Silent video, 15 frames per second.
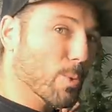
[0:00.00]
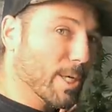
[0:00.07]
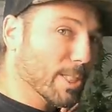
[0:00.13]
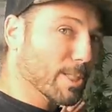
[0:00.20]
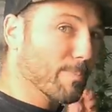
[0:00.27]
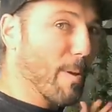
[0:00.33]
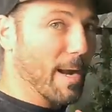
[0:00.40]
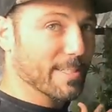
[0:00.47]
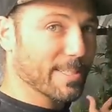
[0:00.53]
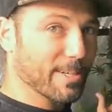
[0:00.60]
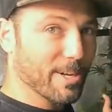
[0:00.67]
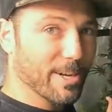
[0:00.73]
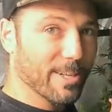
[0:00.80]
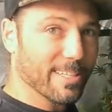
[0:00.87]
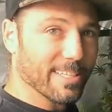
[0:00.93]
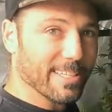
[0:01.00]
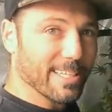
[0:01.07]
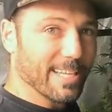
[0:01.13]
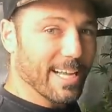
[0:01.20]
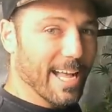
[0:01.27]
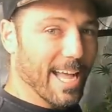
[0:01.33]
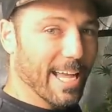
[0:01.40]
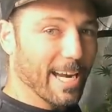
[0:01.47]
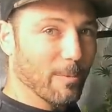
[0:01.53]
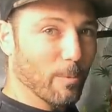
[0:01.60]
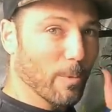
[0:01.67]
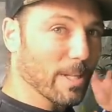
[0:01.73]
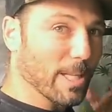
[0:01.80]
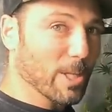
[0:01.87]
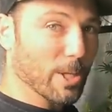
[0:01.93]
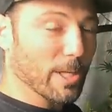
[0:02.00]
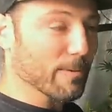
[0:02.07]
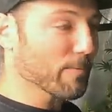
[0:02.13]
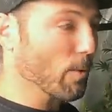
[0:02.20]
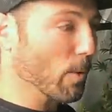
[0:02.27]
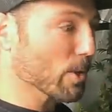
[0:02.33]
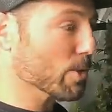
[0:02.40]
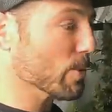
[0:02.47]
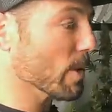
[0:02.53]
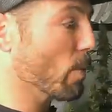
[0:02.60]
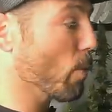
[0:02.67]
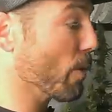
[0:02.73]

to expect at all. And I'm really looking forward to it.